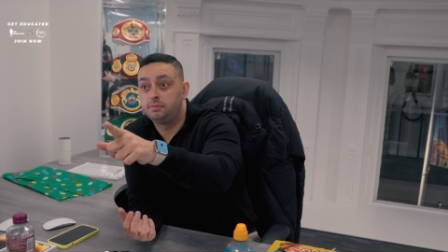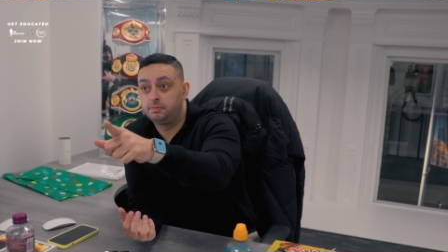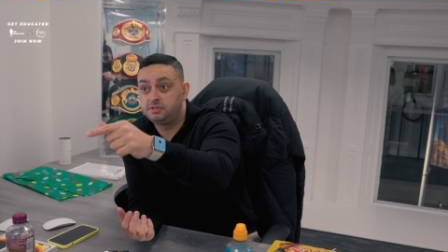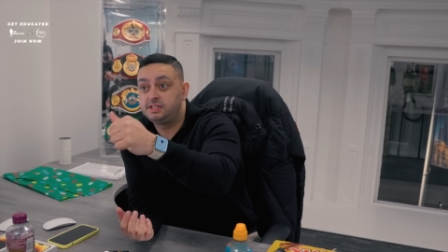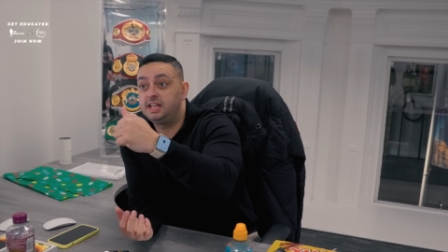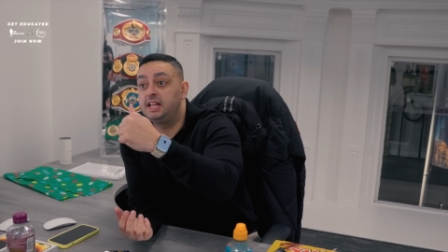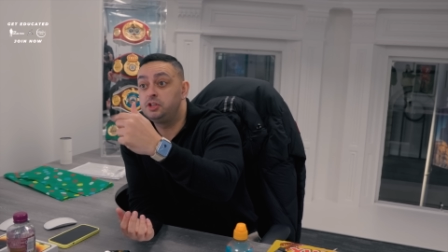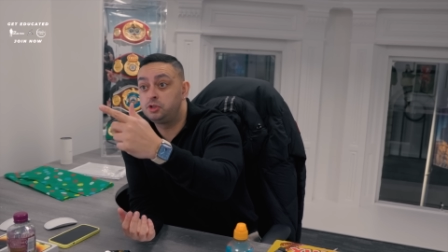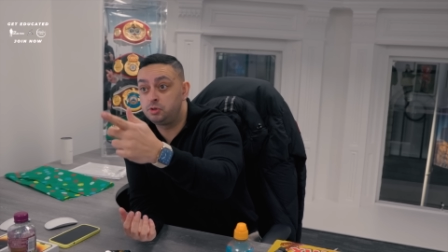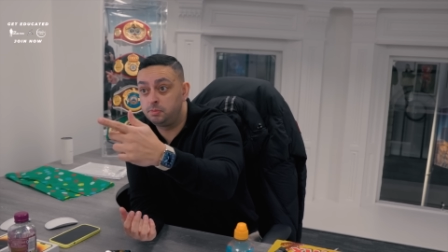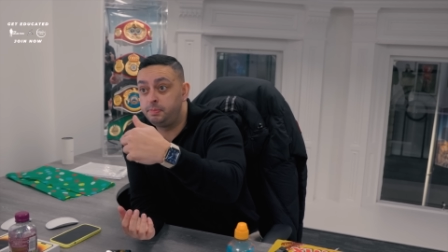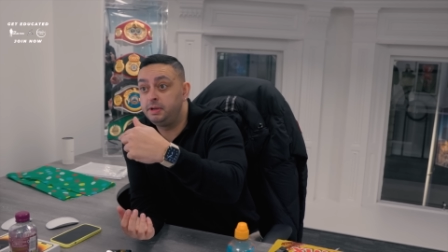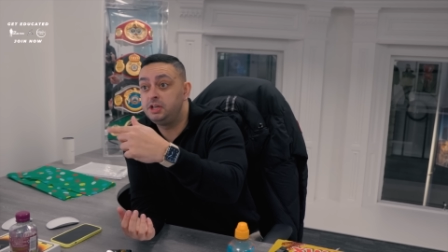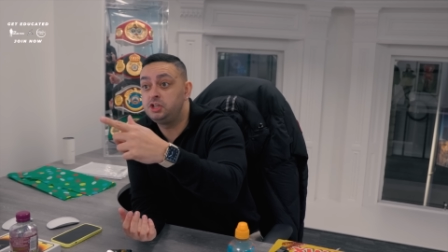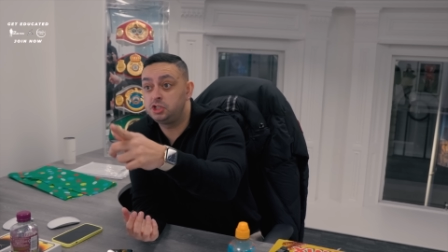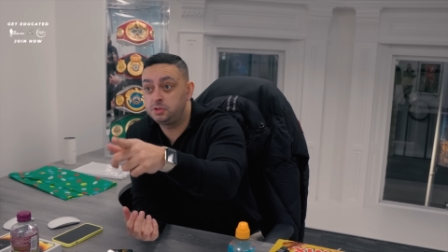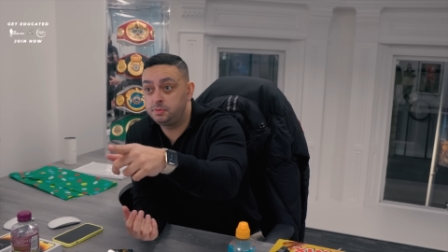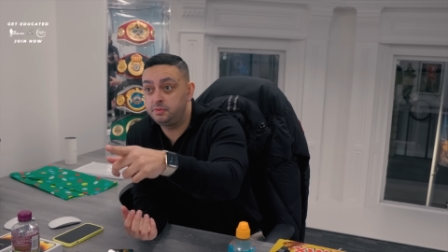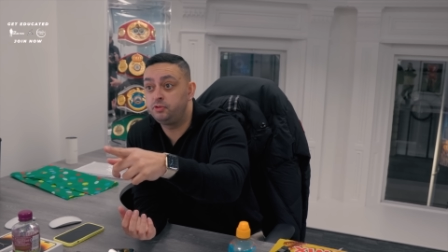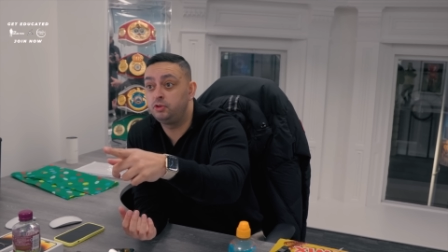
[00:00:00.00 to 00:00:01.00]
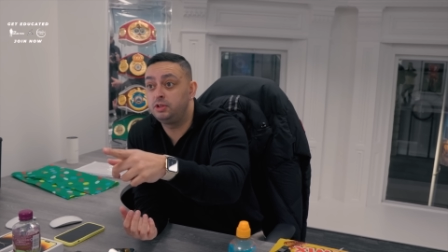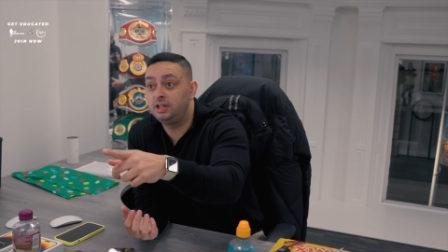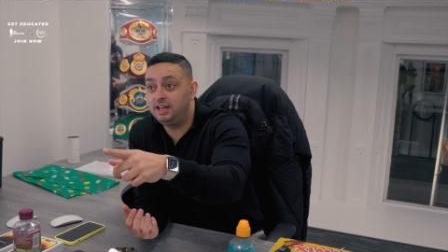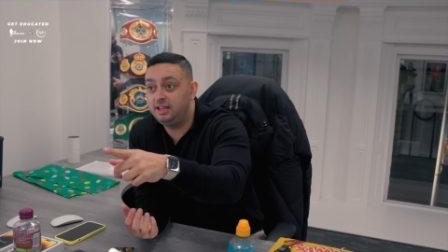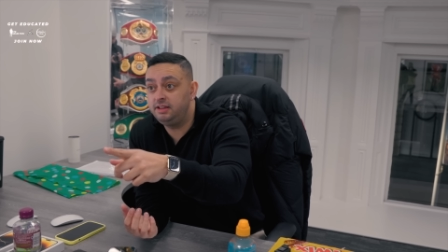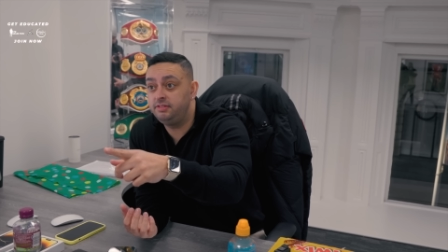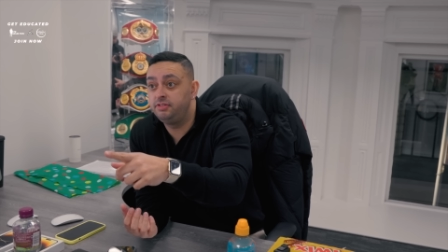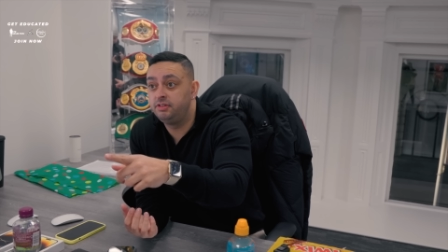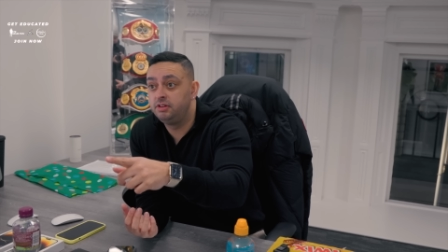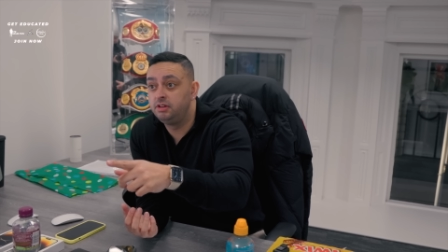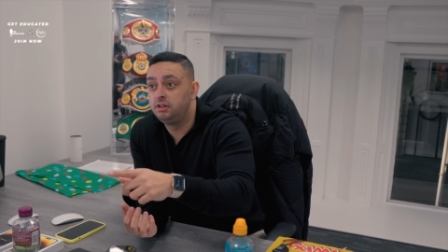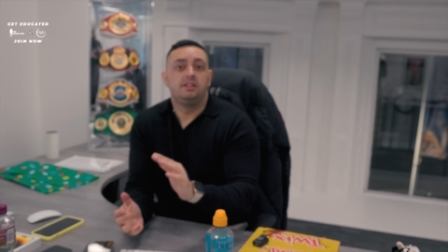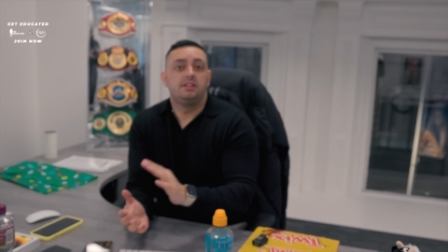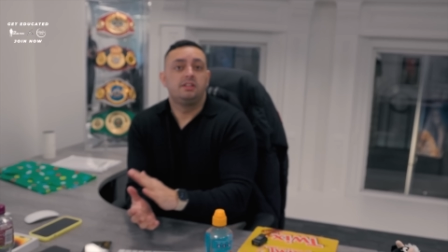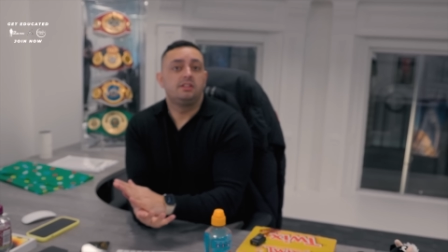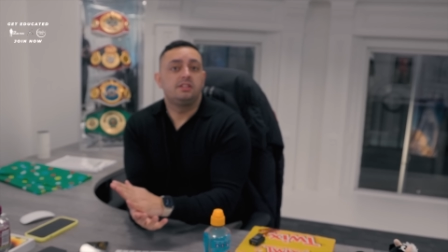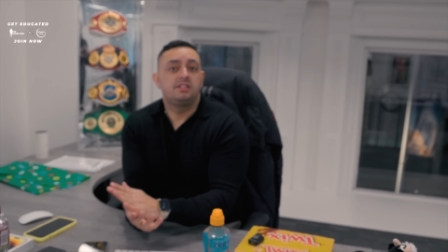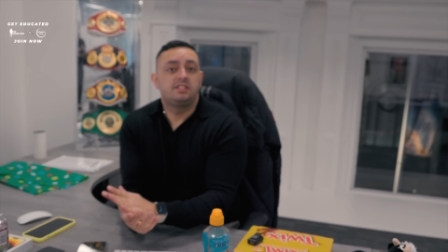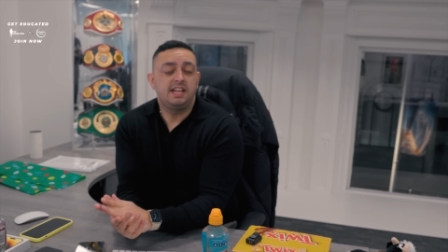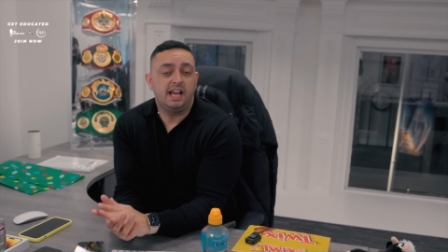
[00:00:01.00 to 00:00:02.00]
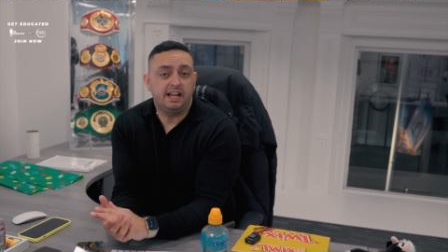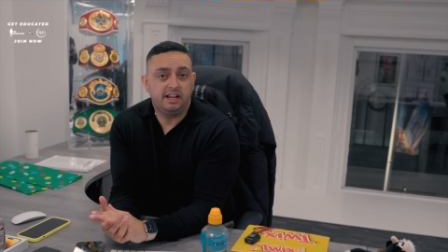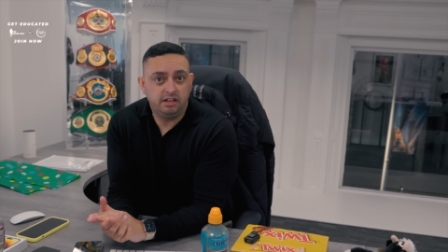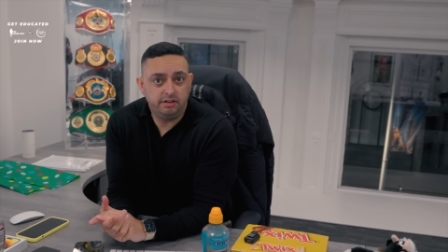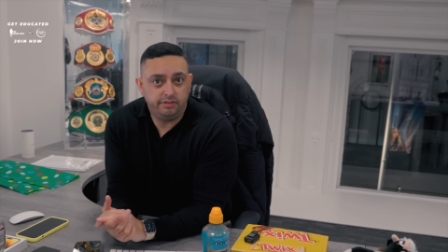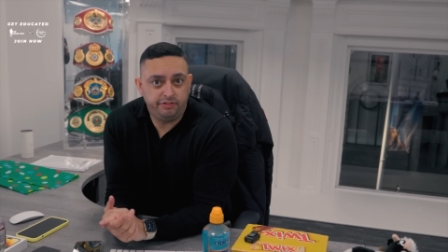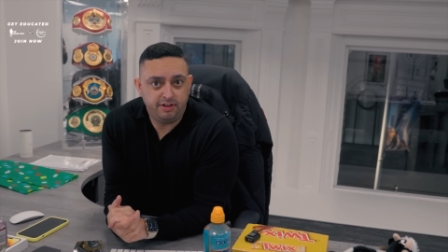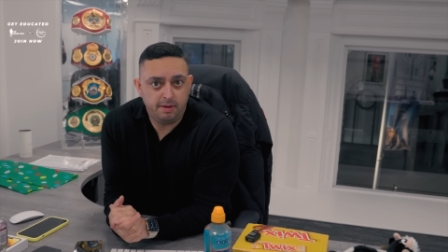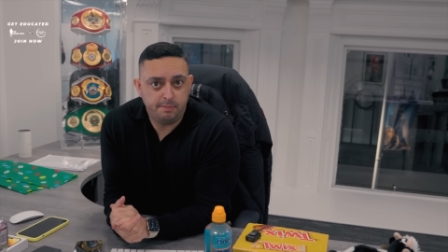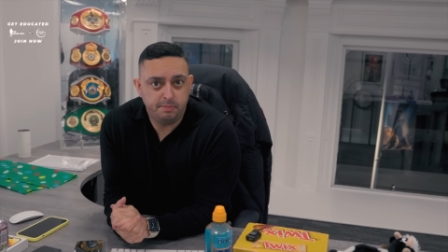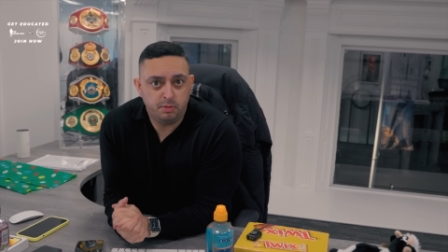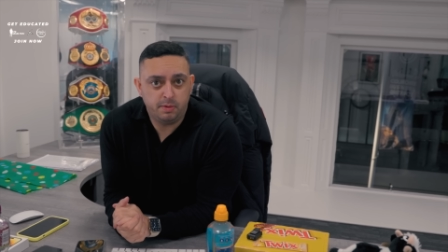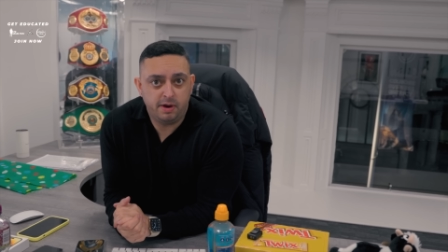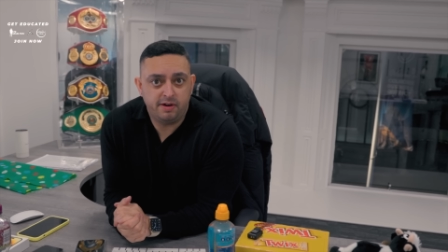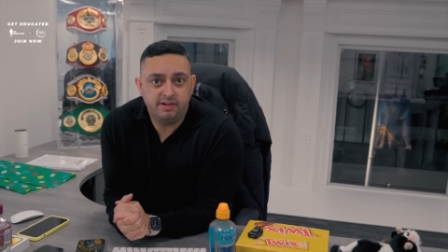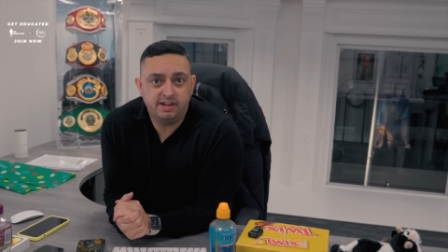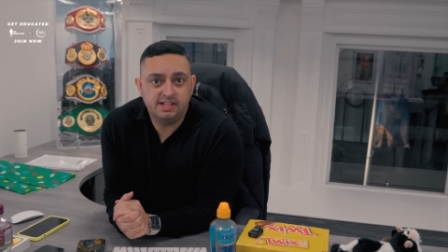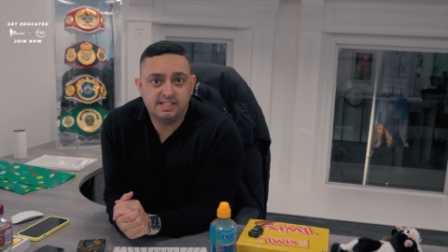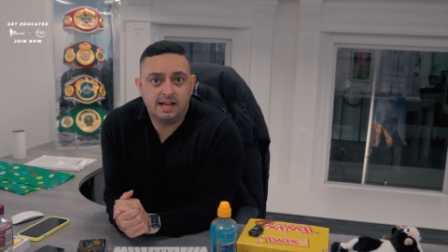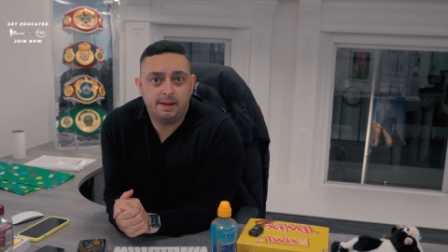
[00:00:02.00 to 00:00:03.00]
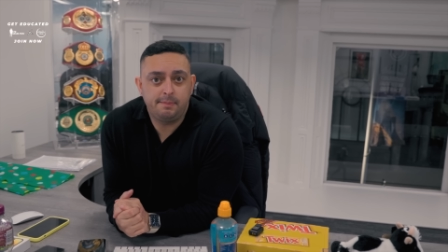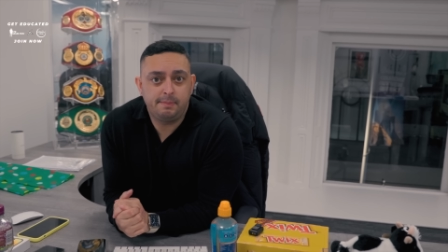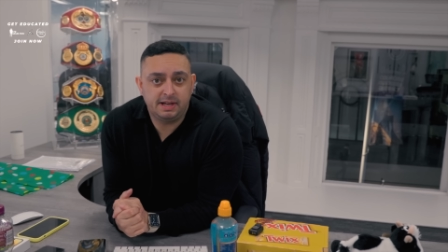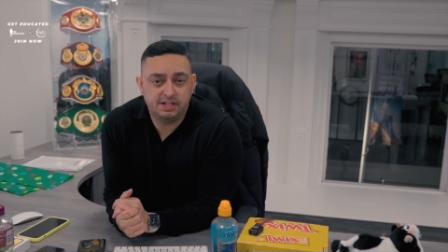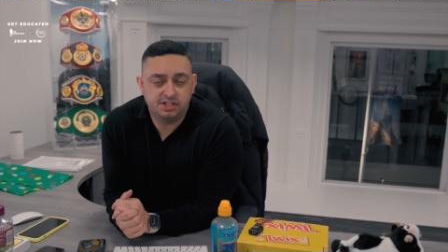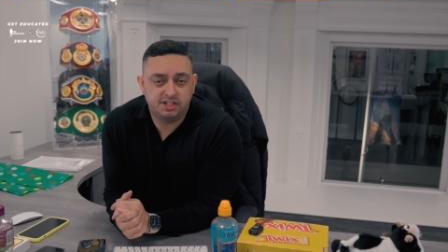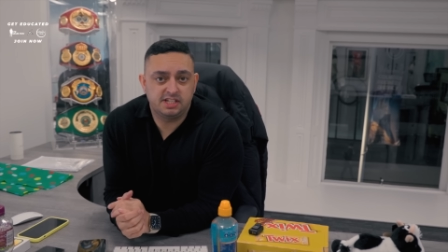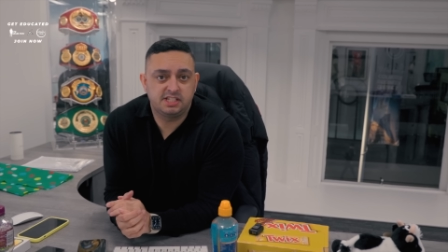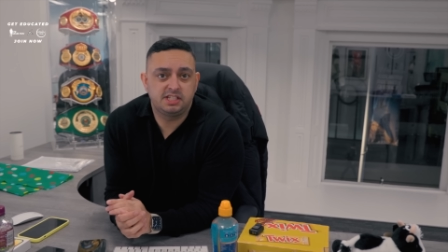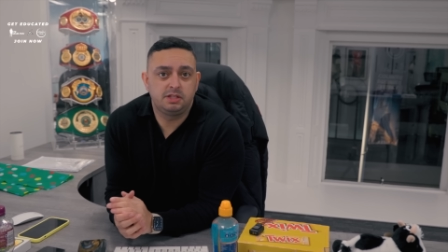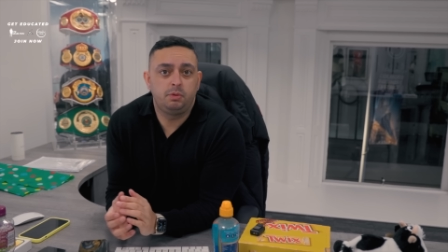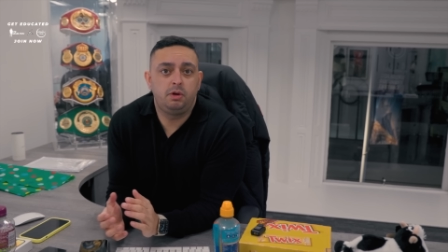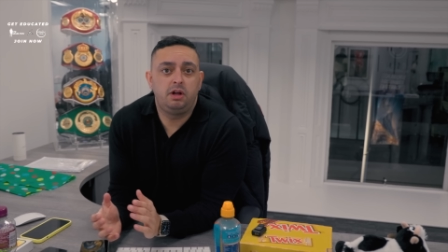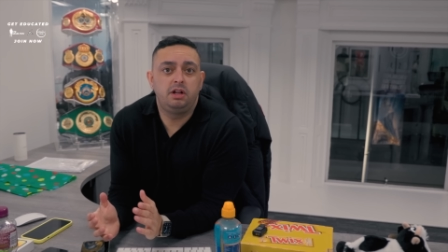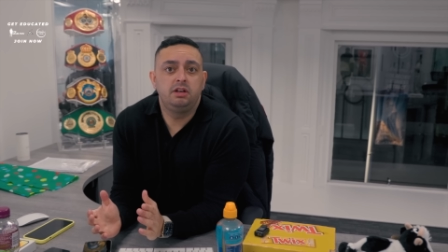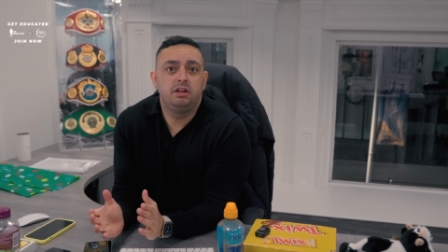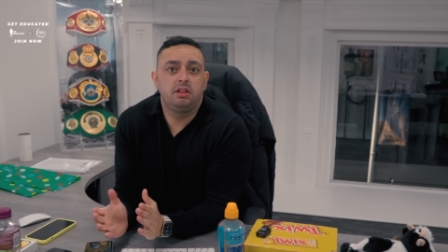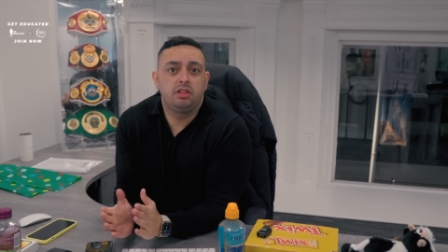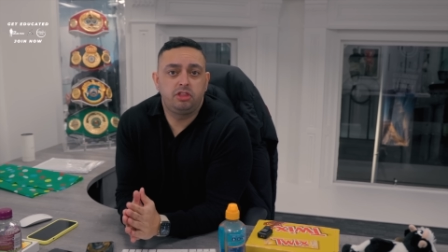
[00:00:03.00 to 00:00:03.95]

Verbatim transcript: Send some pictures before they leave. 2nd of February is our Manchester one.